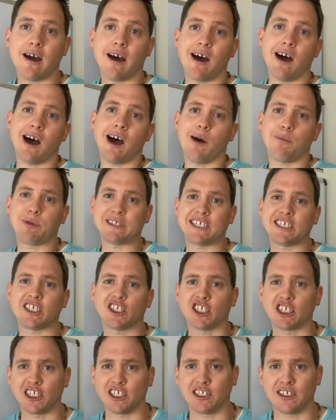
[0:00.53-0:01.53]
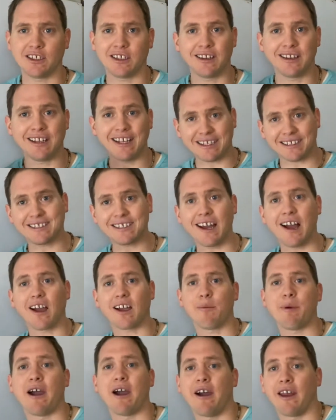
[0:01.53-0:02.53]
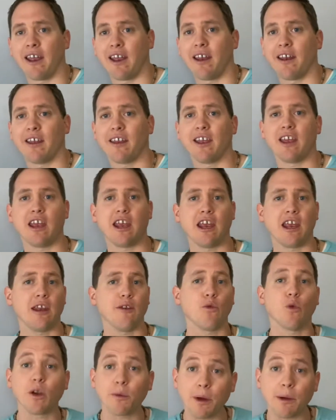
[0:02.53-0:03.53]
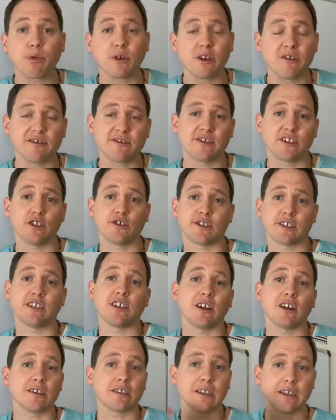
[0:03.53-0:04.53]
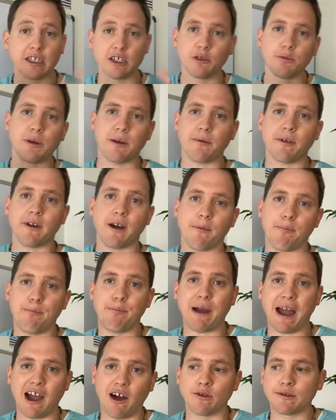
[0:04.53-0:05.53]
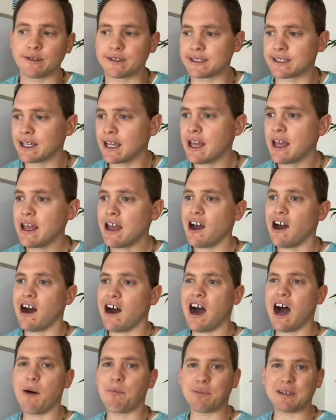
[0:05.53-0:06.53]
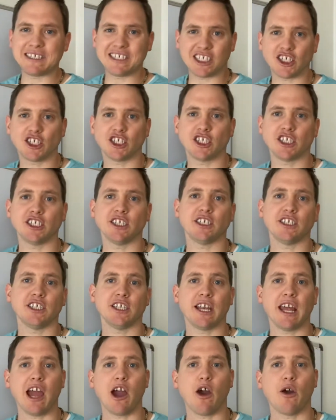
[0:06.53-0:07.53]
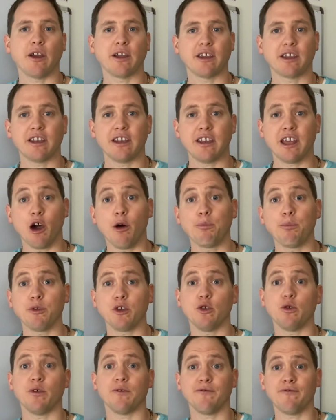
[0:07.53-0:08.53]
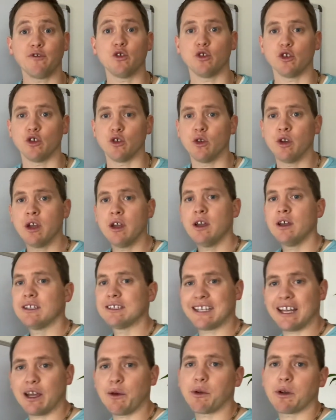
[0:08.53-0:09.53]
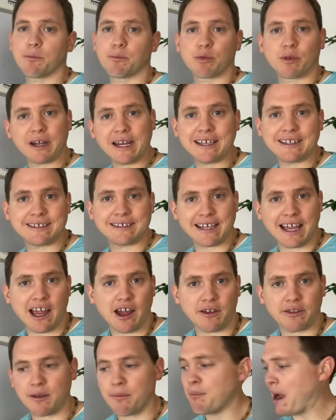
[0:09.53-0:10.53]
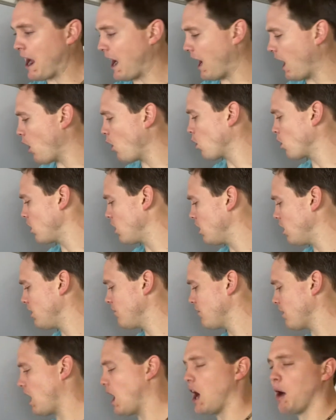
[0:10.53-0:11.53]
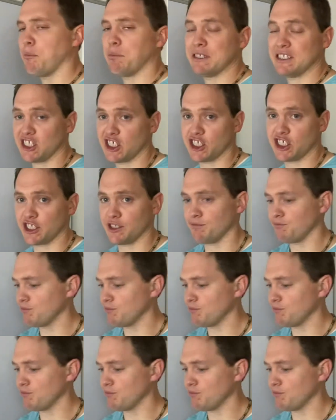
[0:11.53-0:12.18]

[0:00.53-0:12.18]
Opposition. Let's talk about it. In one of my previous videos, I talked a little bit about opposition and how it can help you and fuel you. Today, I want to break down the power of opposition.